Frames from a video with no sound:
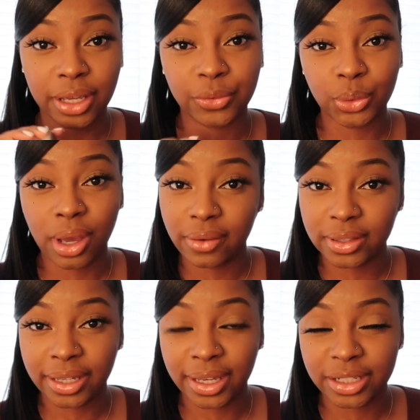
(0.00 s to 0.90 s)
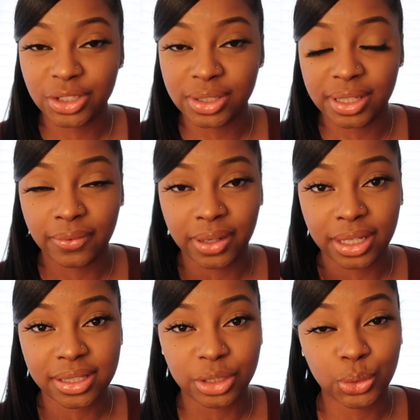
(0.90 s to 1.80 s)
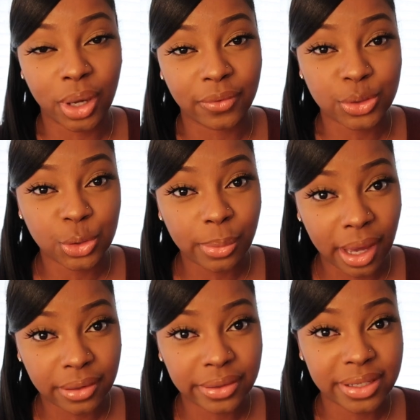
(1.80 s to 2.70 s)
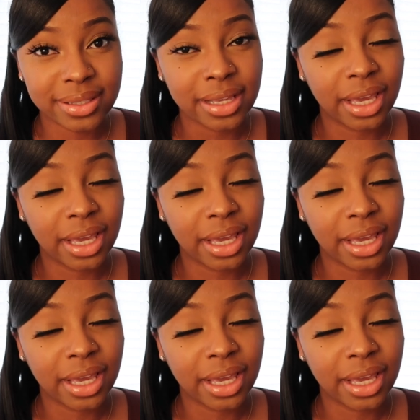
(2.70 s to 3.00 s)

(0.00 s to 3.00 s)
if you have the canon g7x that you have two batteries